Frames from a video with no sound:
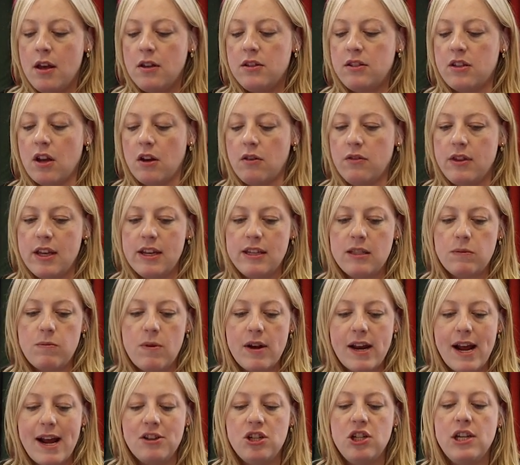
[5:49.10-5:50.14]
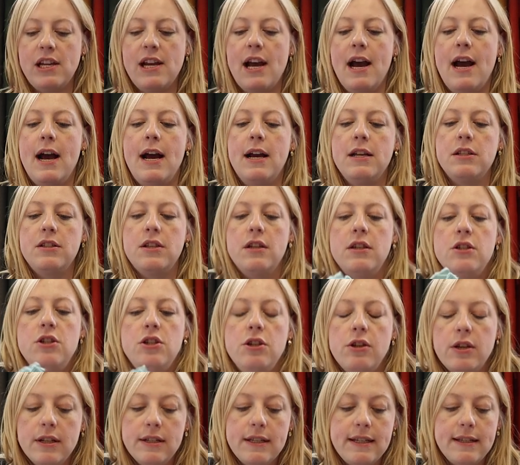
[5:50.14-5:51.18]
So this one actually has, as
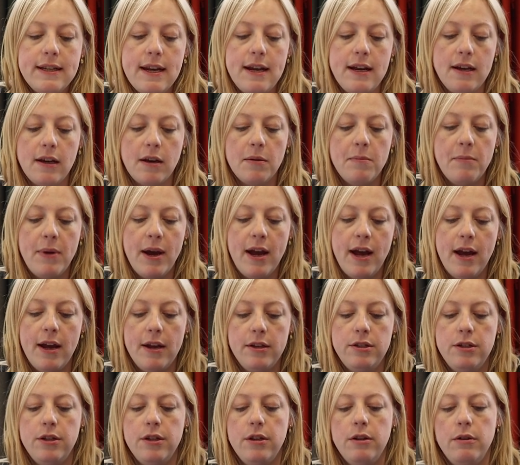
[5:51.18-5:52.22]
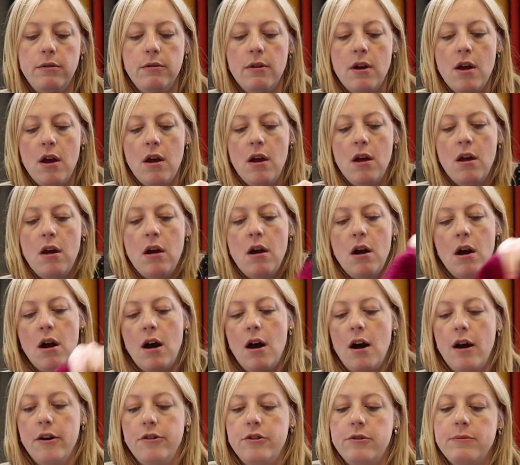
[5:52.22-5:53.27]
you can see, compared to
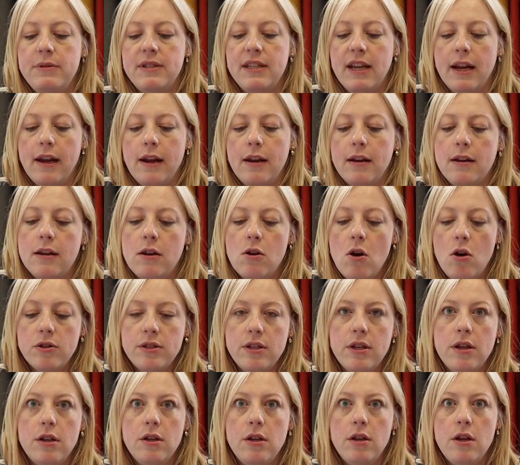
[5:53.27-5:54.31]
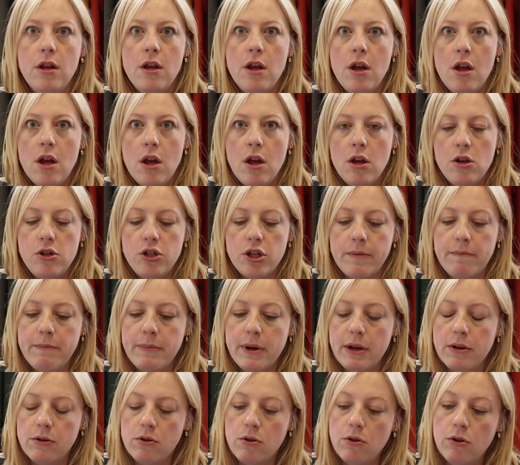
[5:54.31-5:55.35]
our 100% cotton
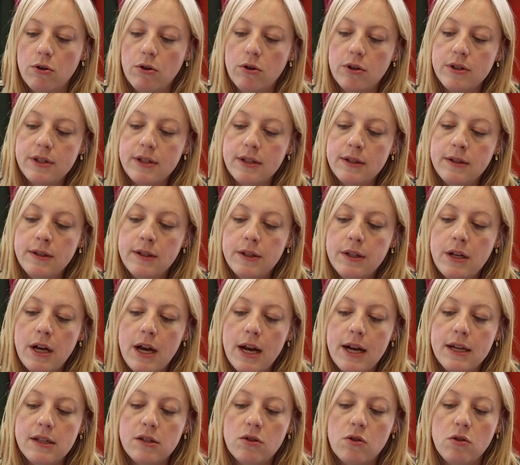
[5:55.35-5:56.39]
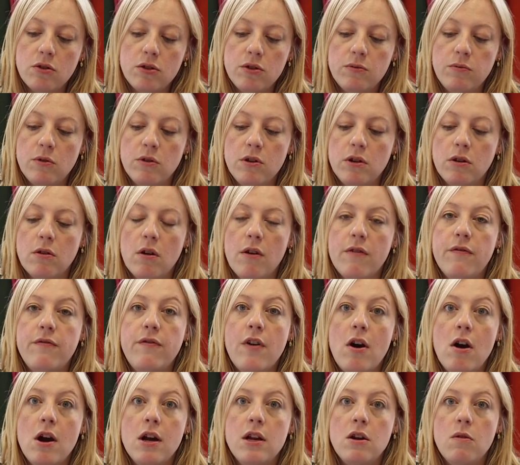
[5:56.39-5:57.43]
jumbo cores, it's got a
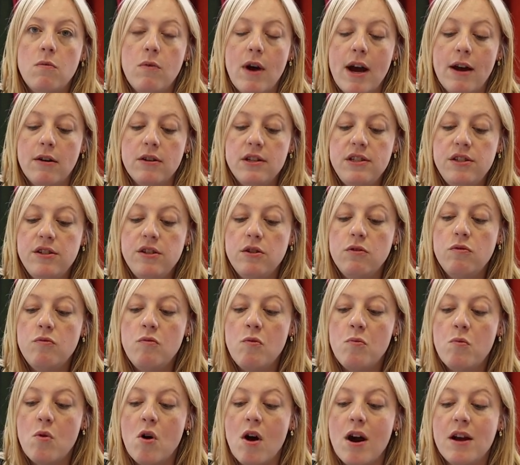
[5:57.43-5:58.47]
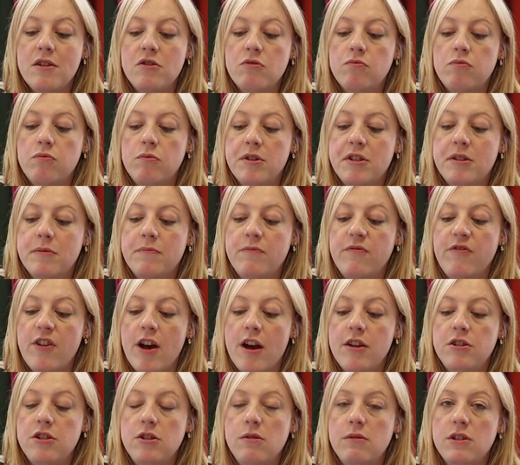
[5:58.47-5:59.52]
finer wear. It's still what I'd
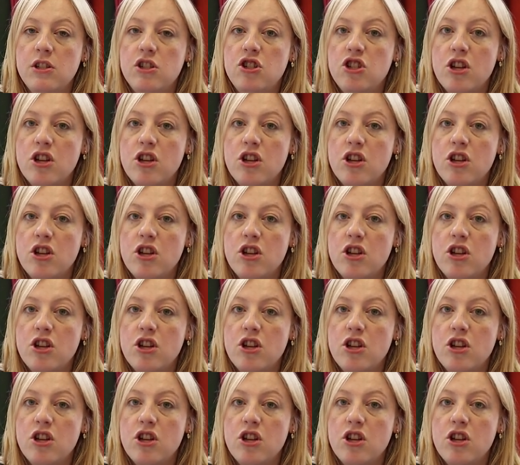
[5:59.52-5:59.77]
refer to as